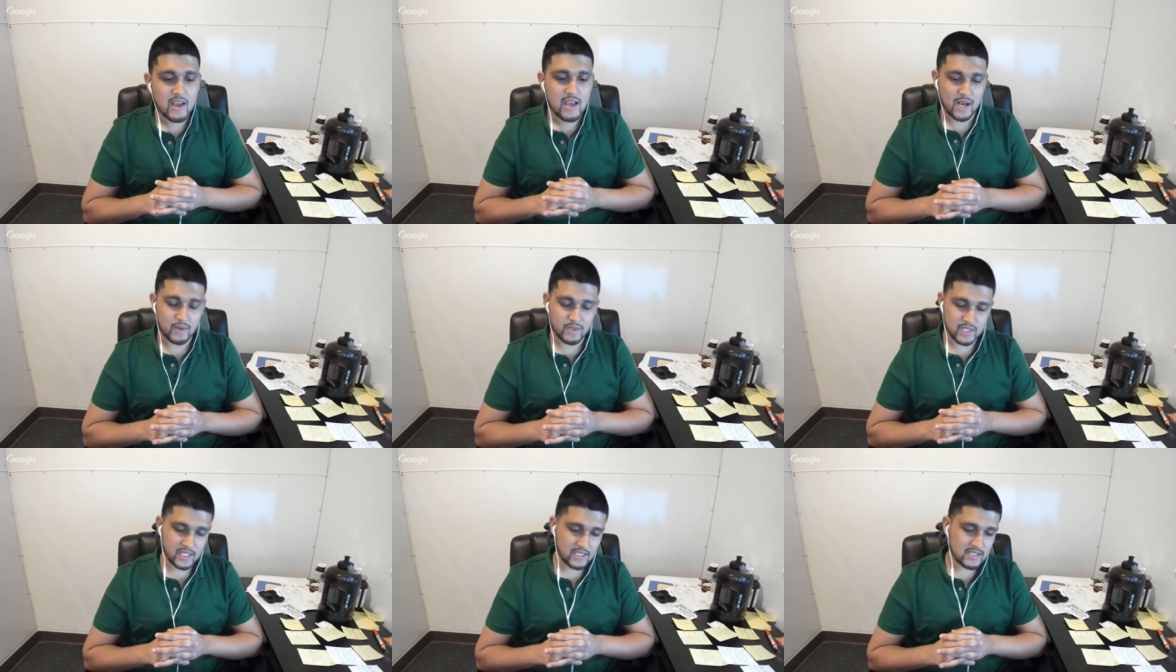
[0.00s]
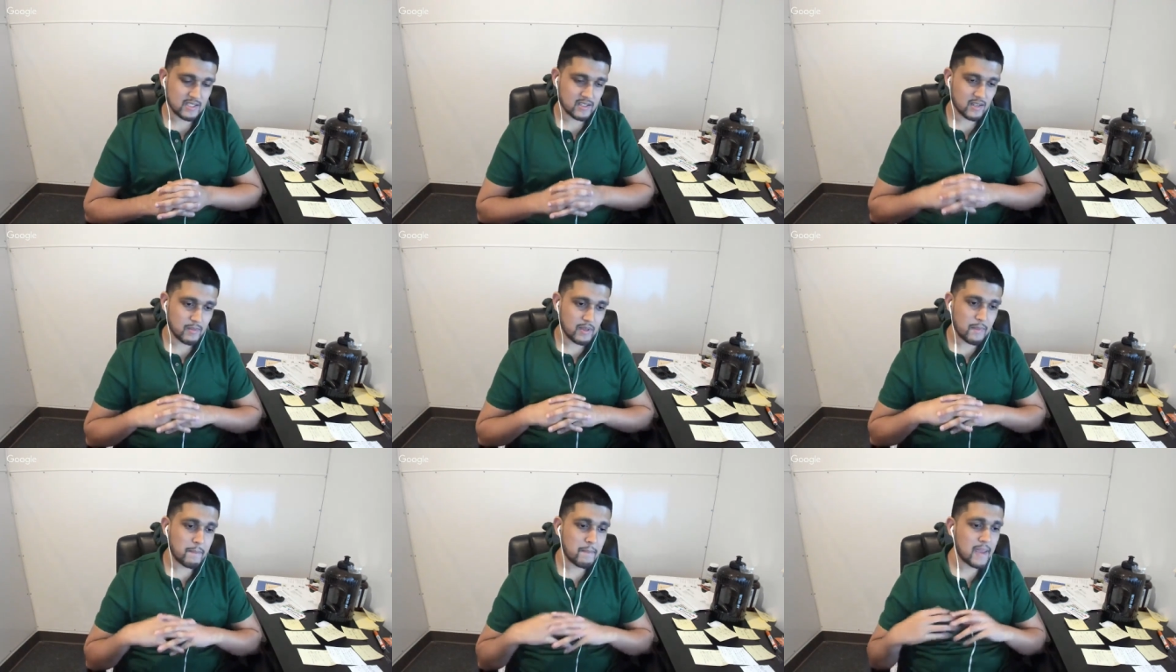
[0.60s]
I was like, this is going to
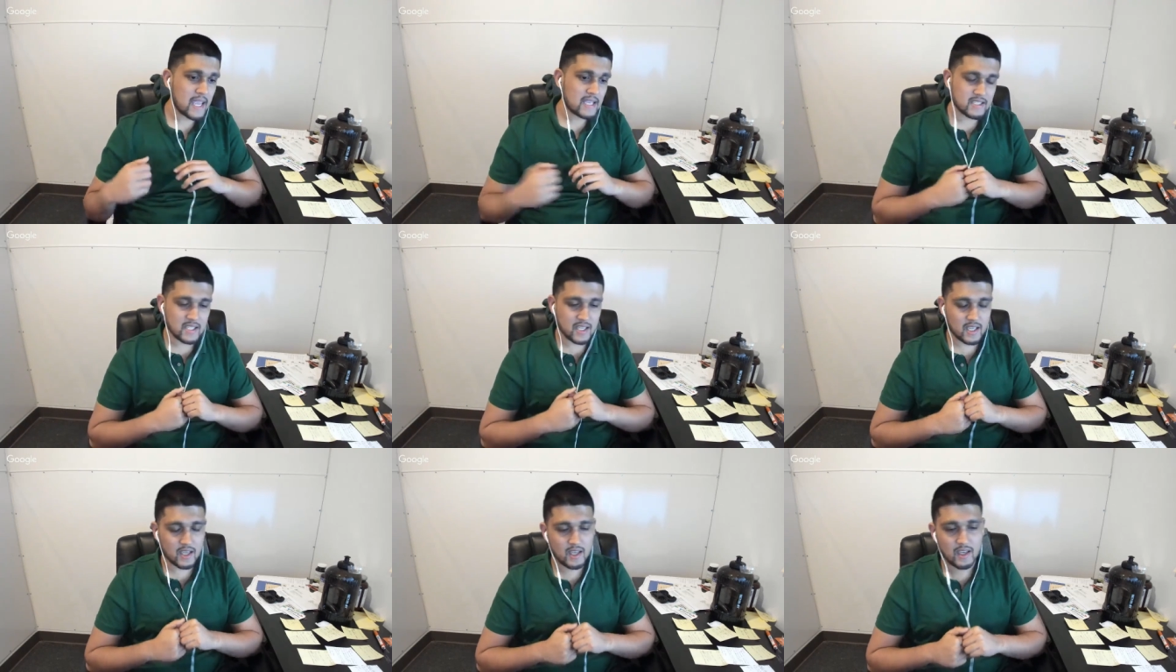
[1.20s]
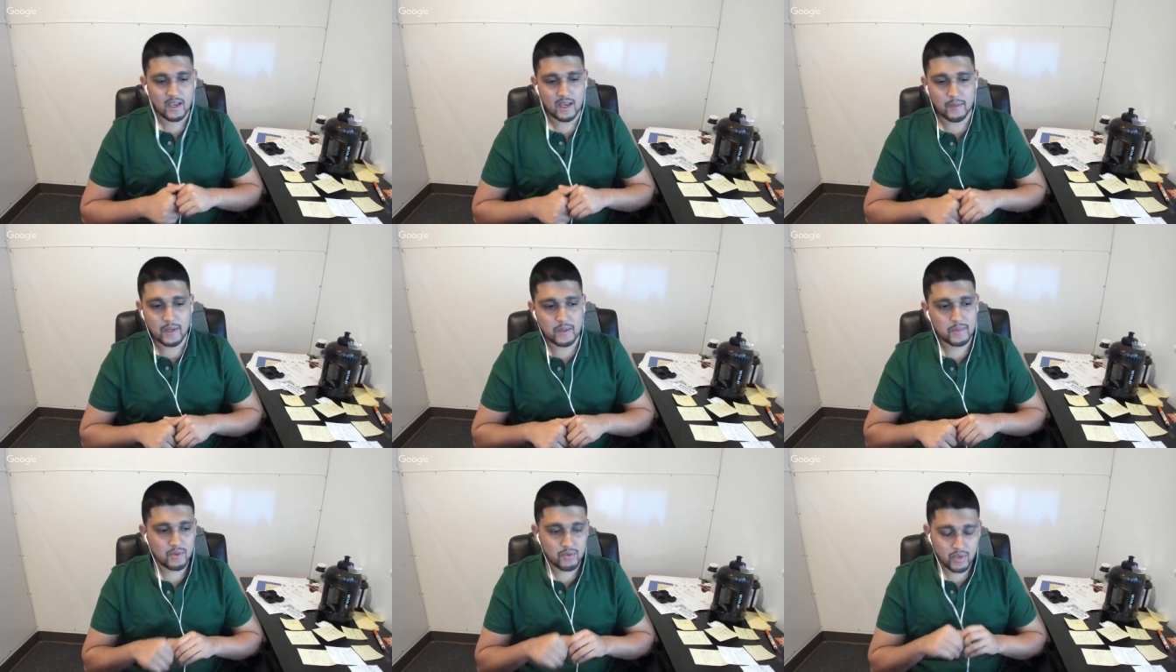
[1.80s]
be amazing. I'm going
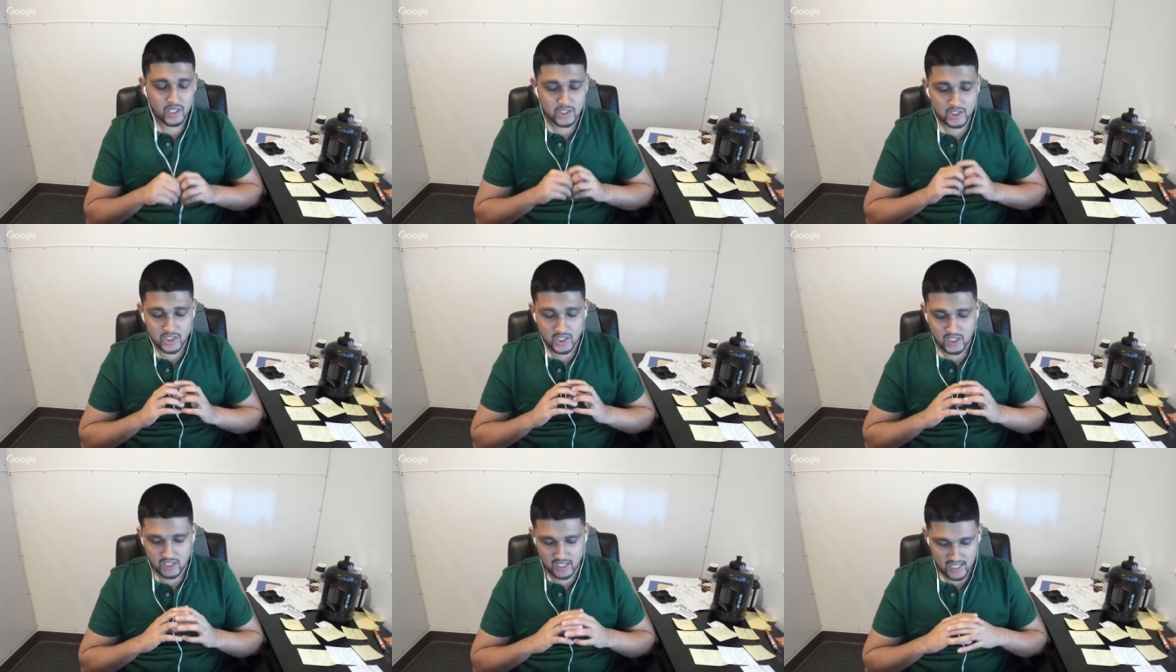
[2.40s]
to be rich.